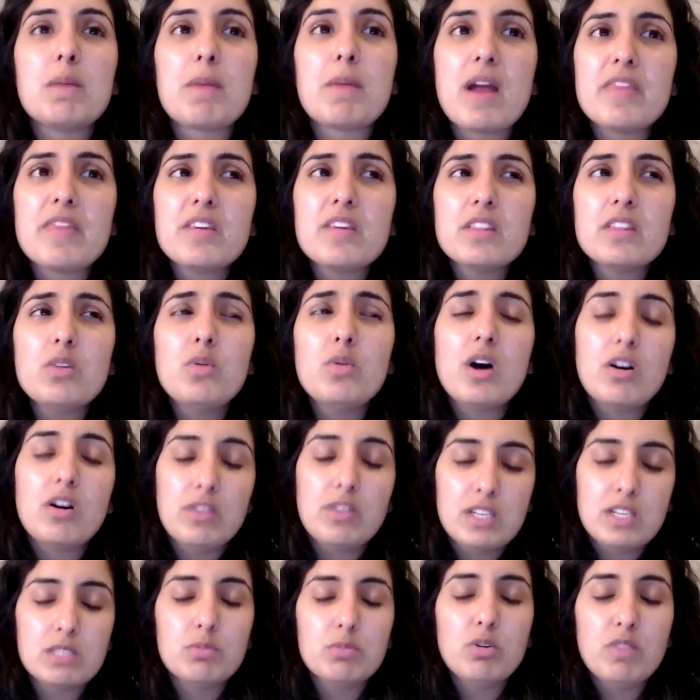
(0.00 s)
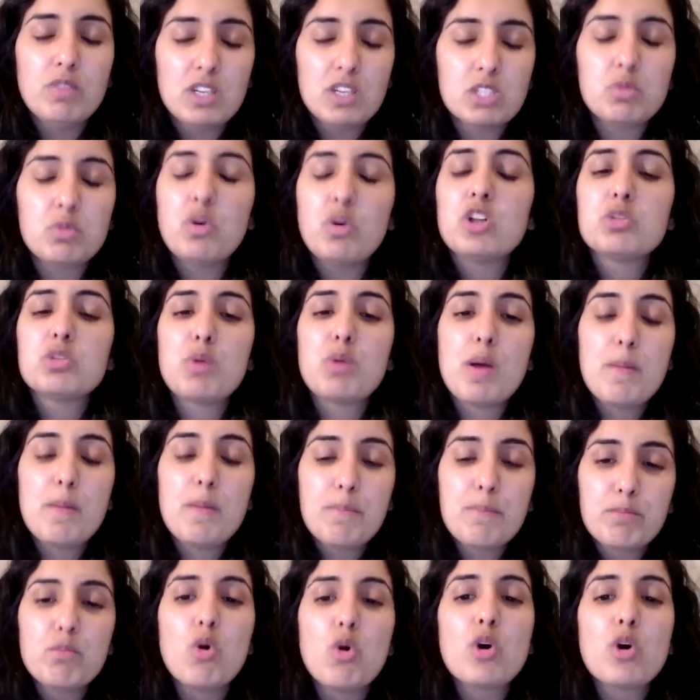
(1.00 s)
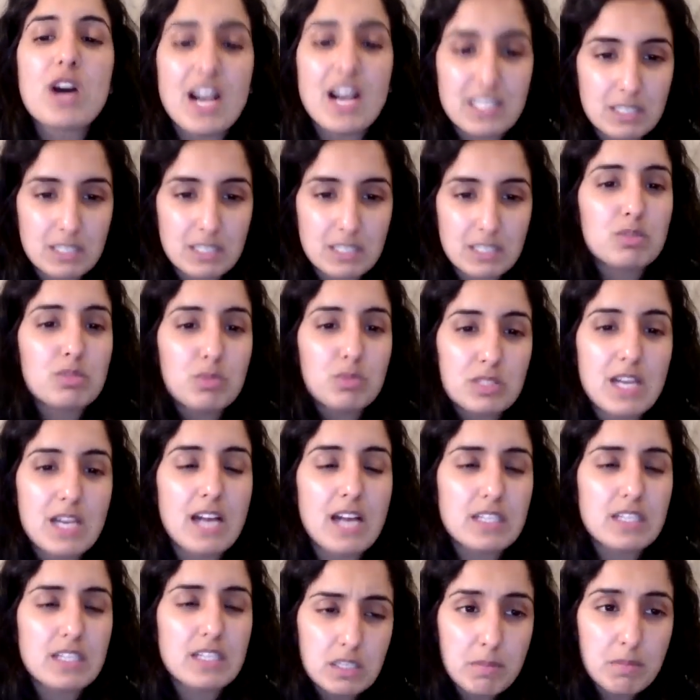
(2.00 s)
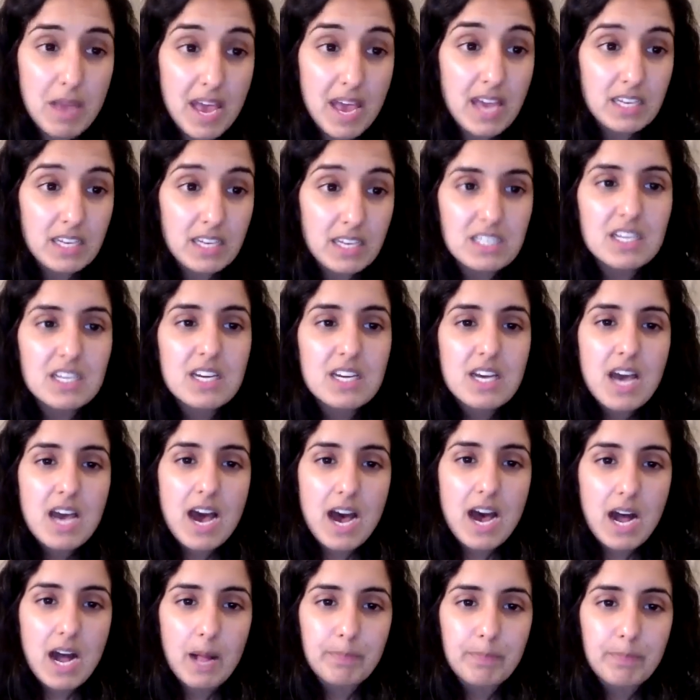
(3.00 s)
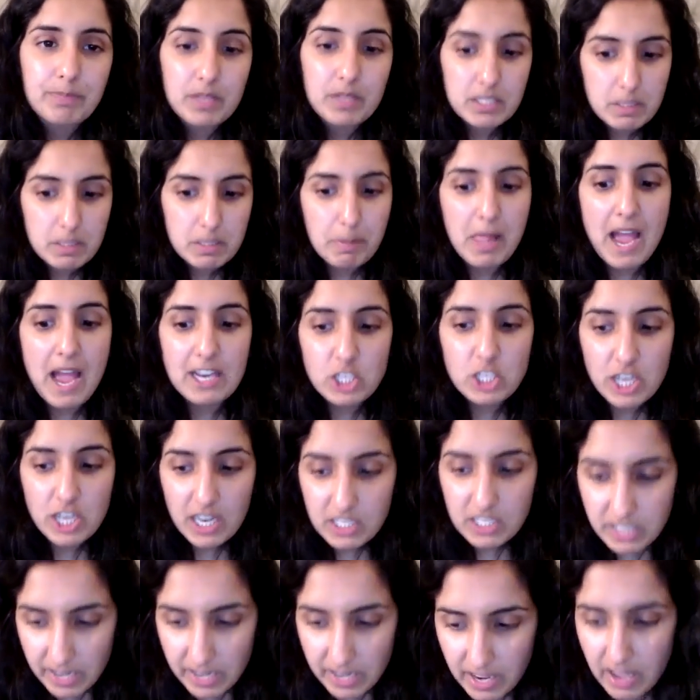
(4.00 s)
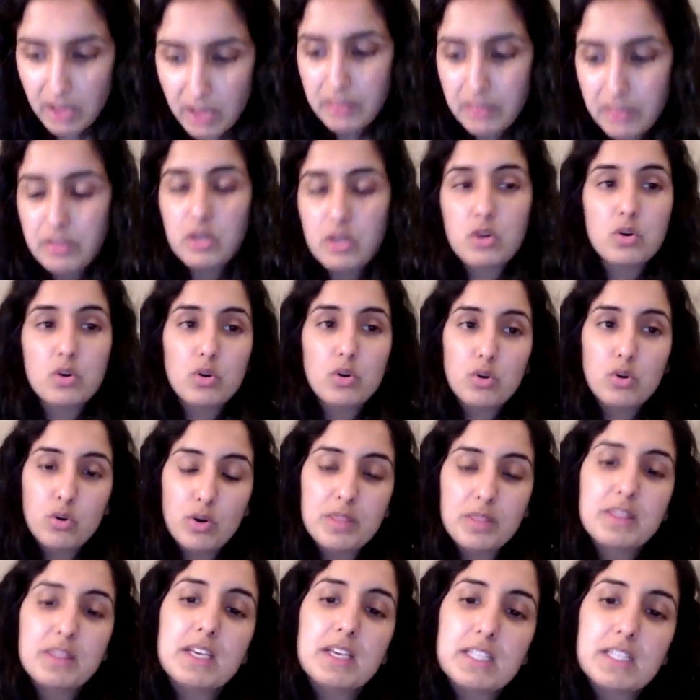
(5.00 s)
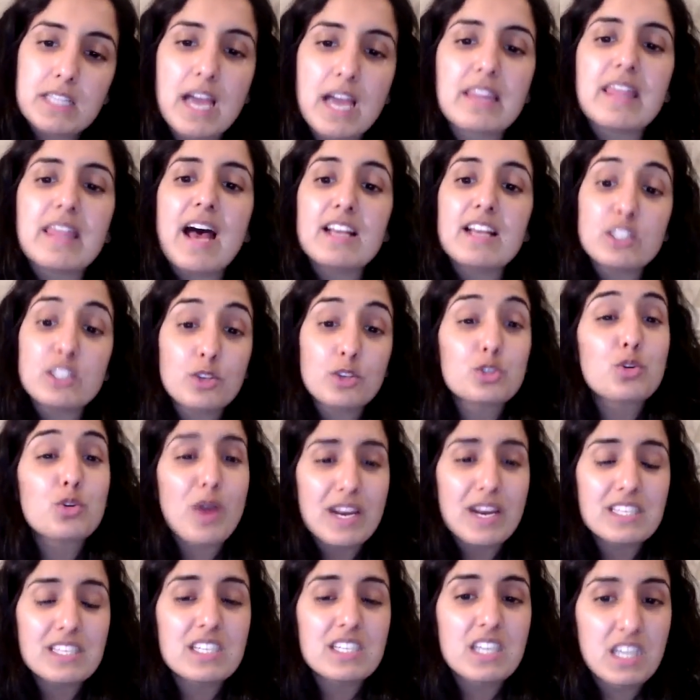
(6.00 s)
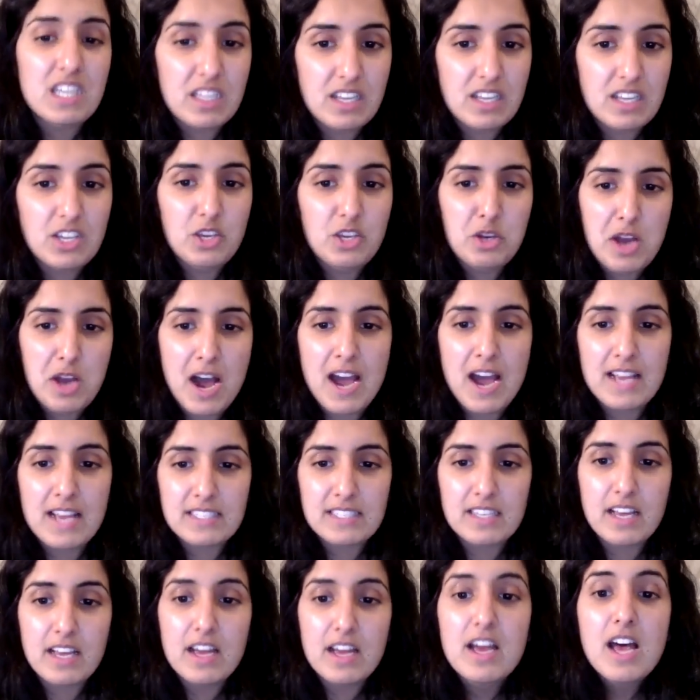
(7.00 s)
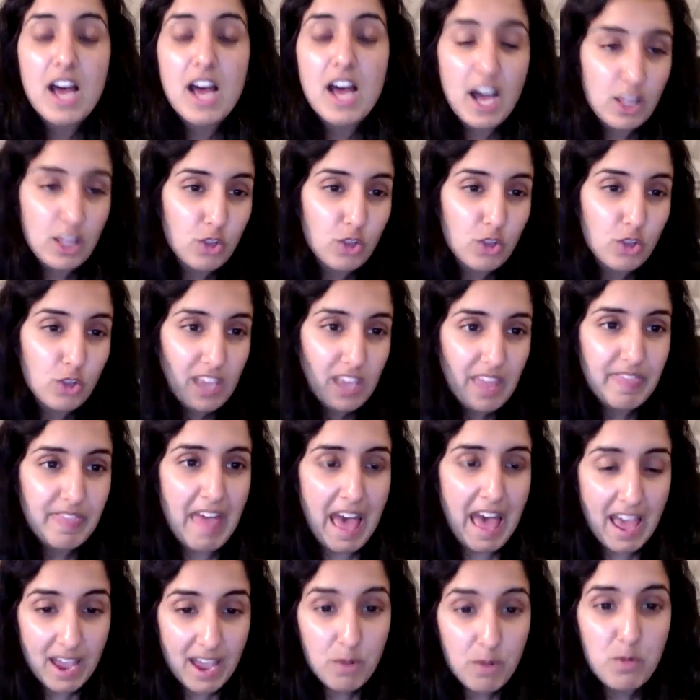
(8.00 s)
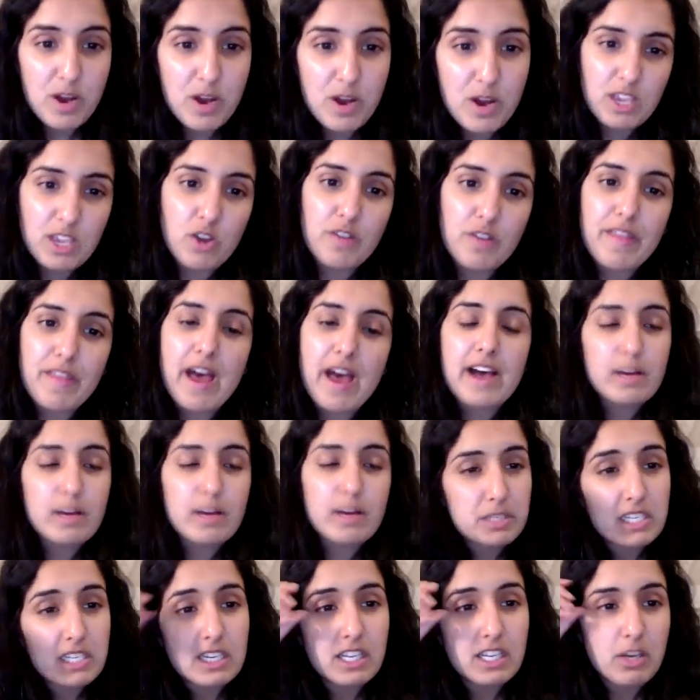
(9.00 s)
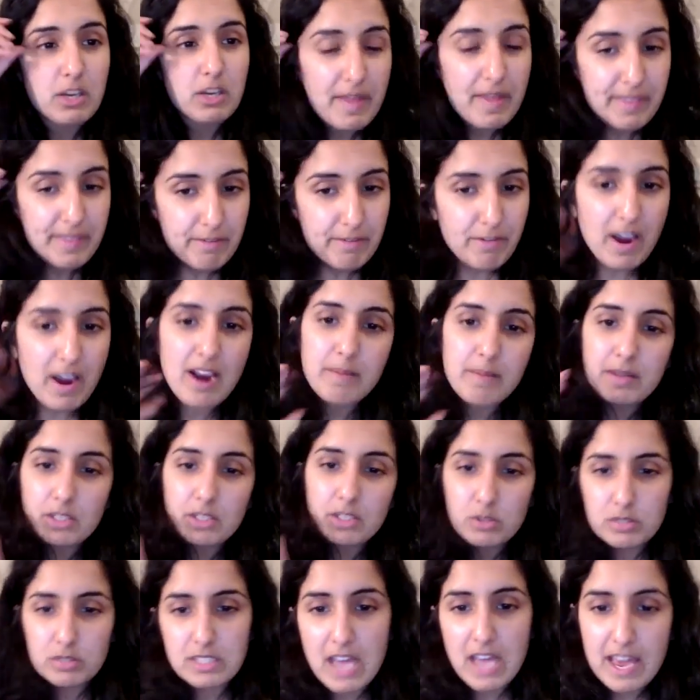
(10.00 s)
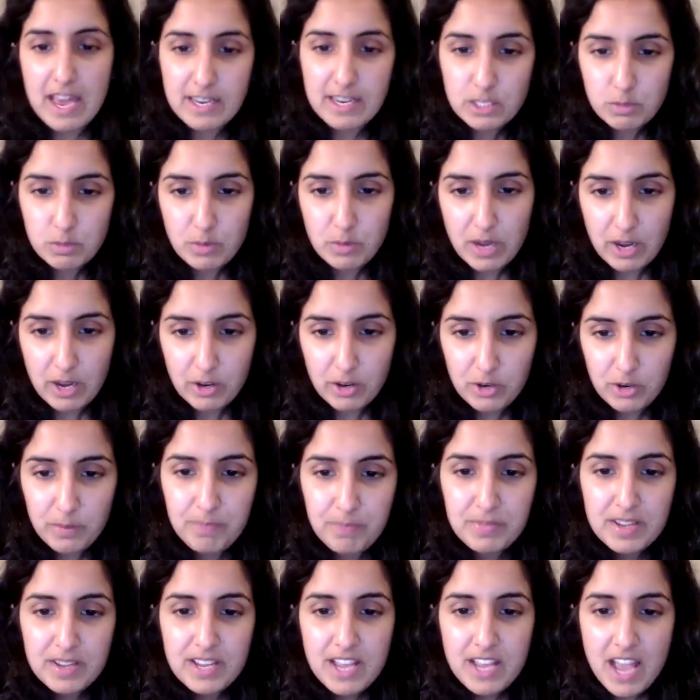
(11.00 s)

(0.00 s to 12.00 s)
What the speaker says: But I think the world is moving towards where more customers will start to demand supply chains that are ethical and things like that. So it's great to hear that you guys are looking at that and working on that, particularly around the environmental side as well.